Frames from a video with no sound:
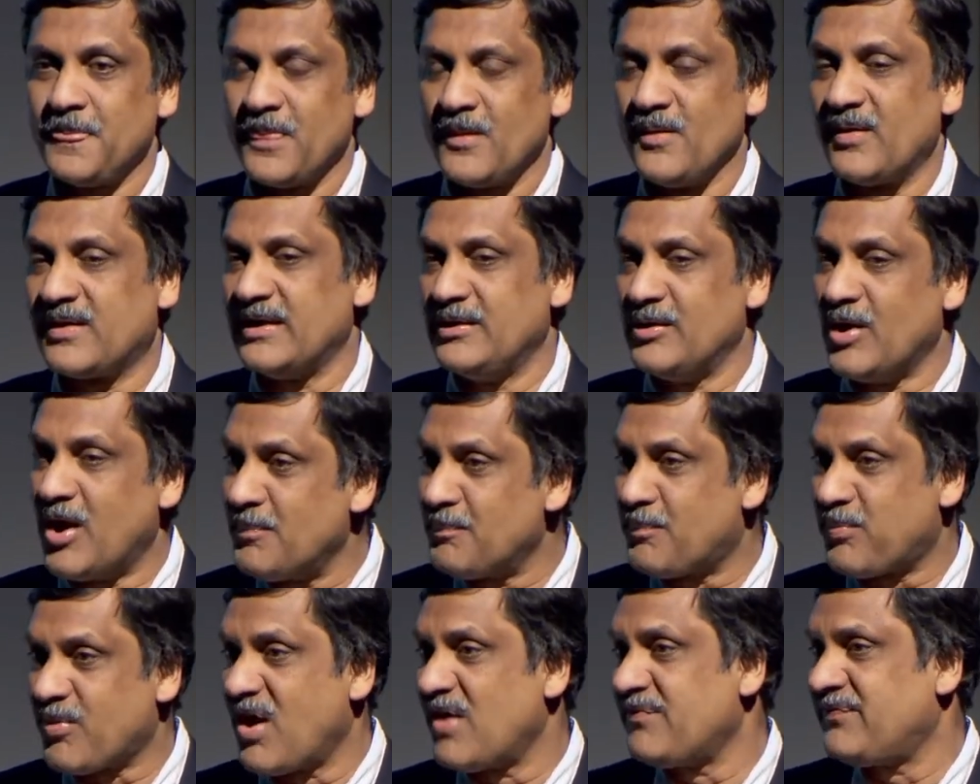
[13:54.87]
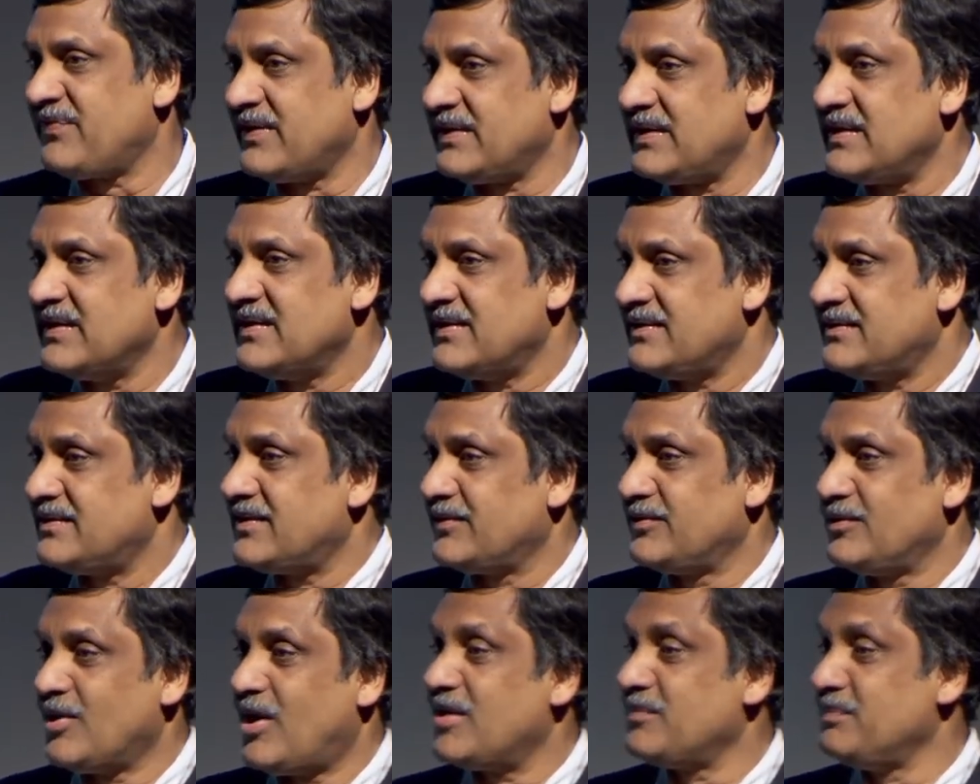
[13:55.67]
Okay, nonprofit
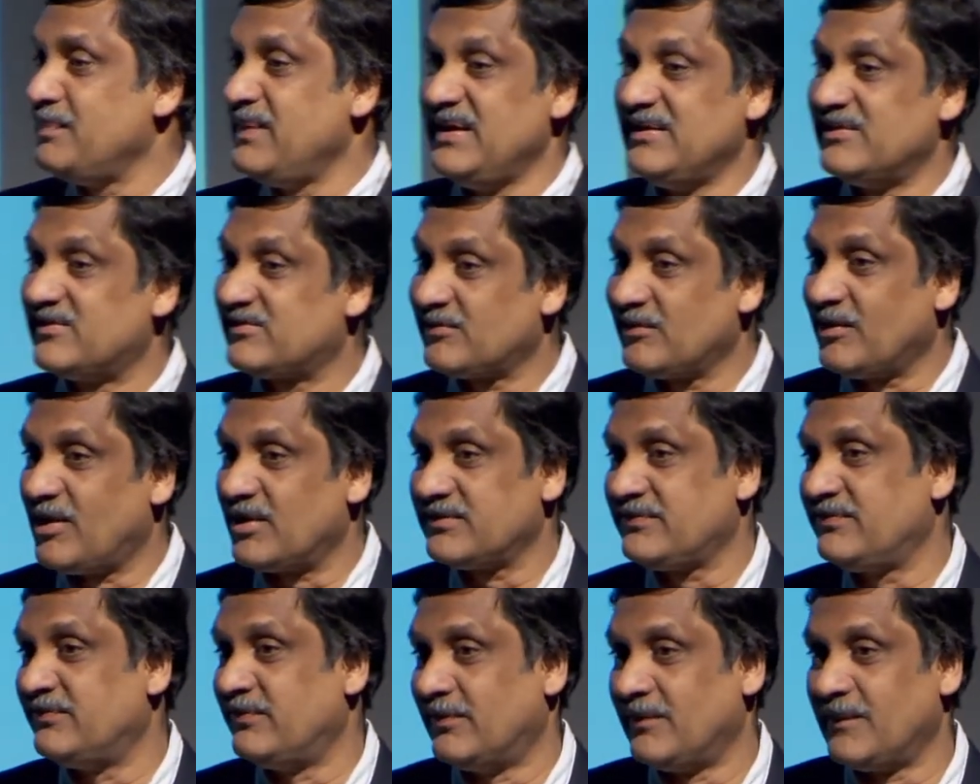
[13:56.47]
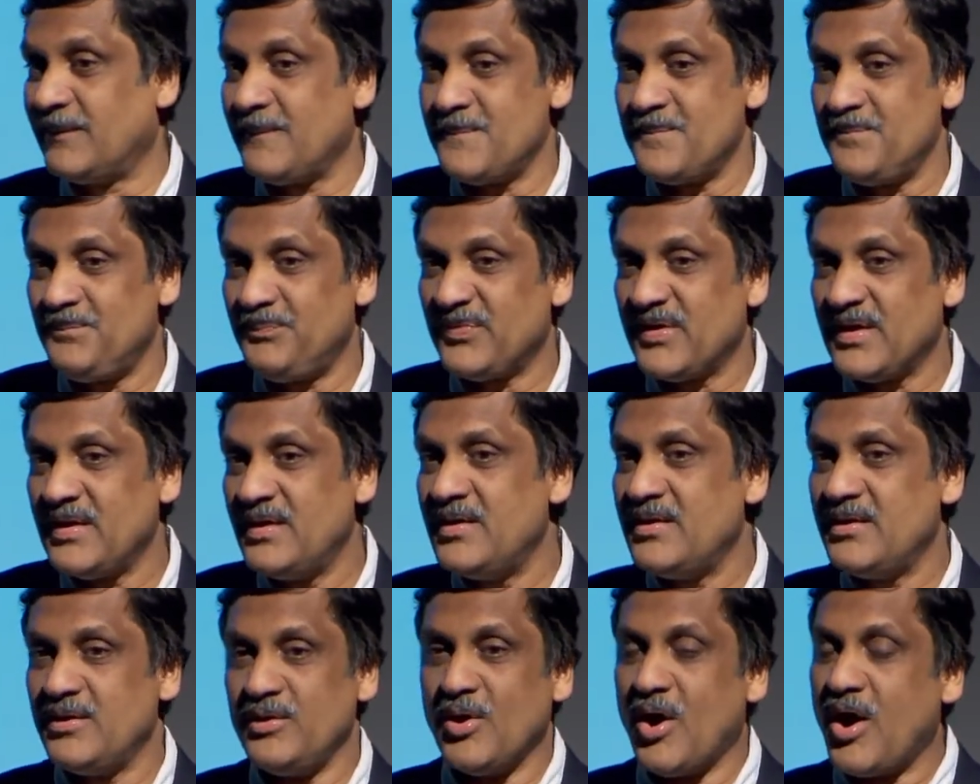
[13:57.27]
does not mean slothful.
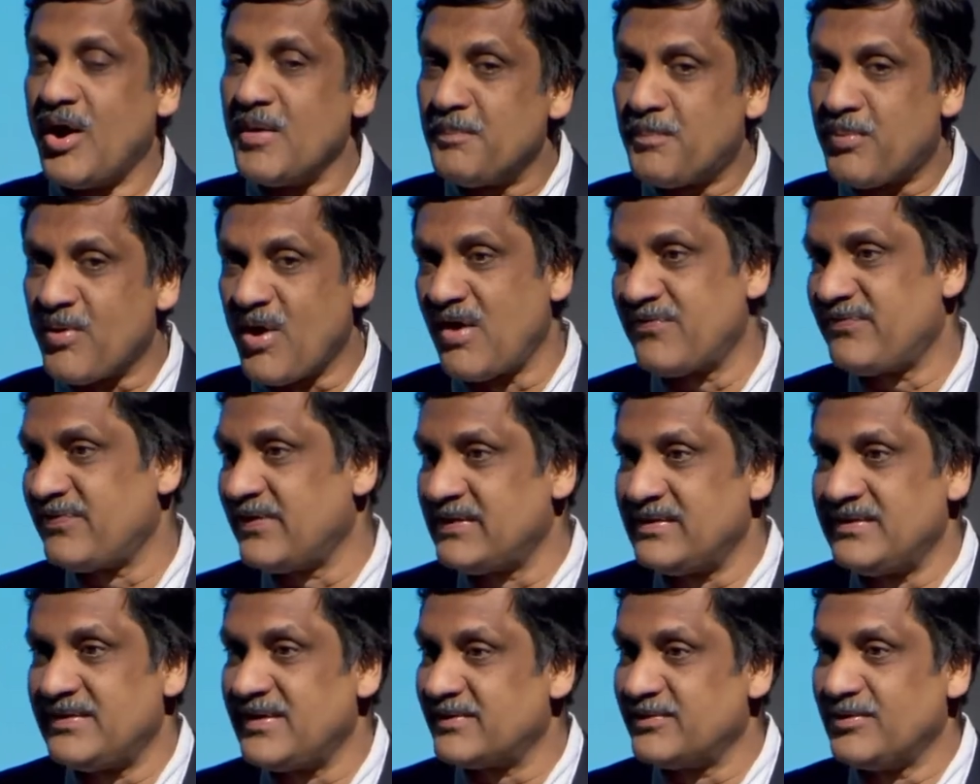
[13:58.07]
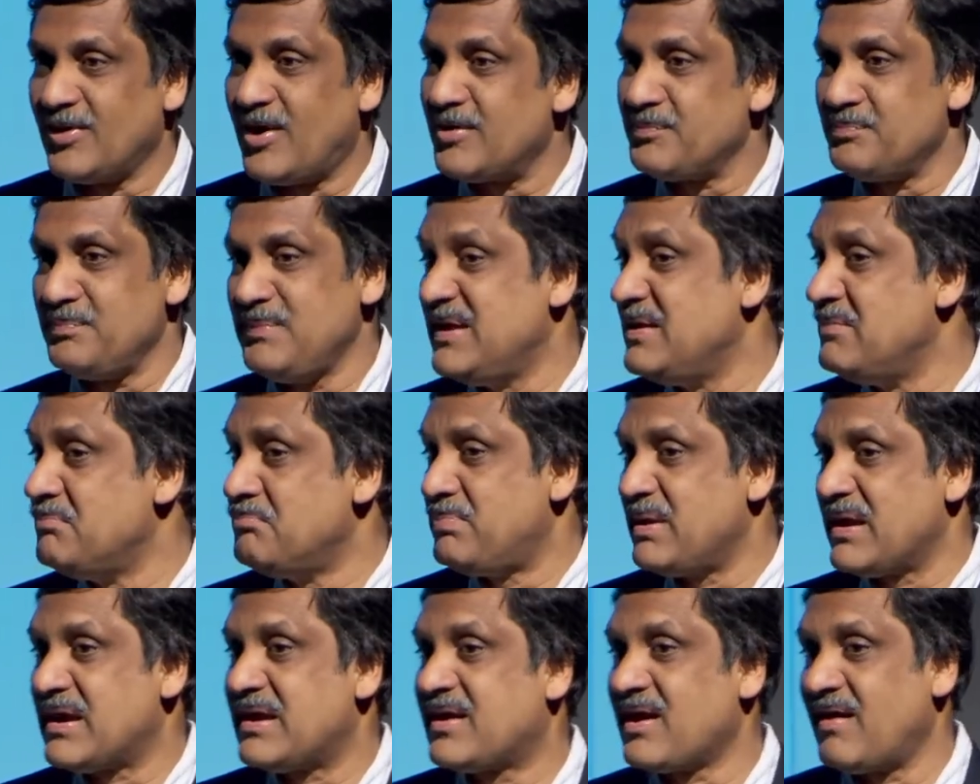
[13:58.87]
Nonprofit does not mean
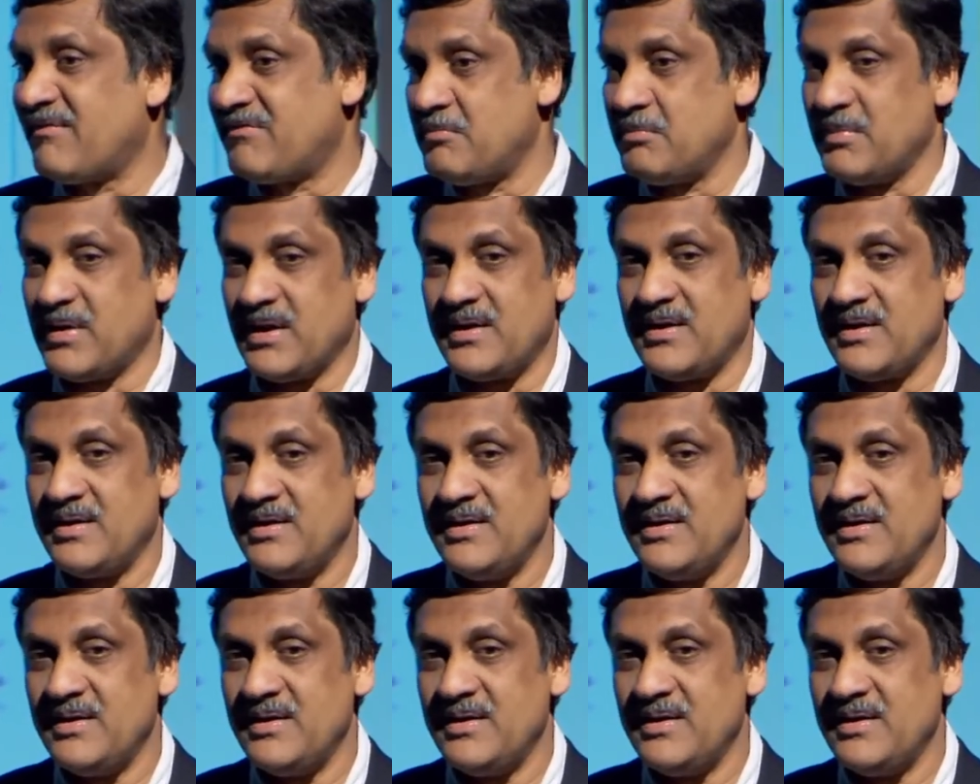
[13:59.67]
big government.